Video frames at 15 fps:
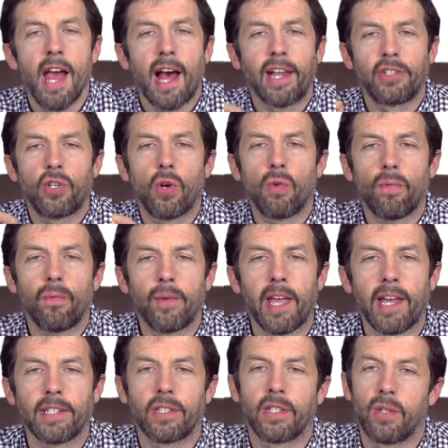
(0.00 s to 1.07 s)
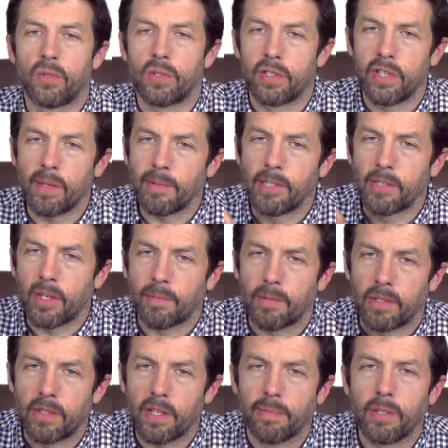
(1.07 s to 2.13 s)
And don't forget to go to
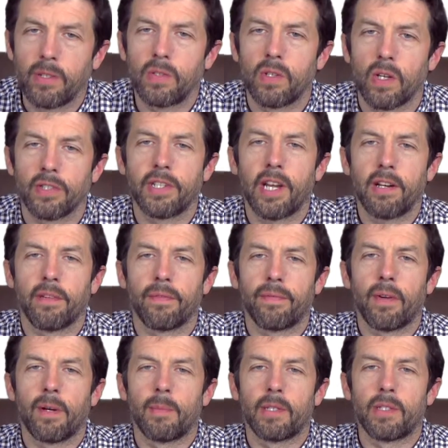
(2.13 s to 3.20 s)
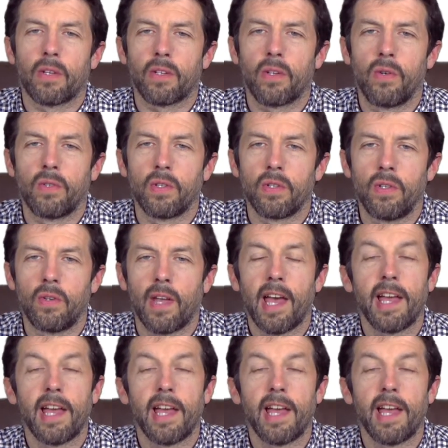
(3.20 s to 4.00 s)
www.terrainpharma.co.uk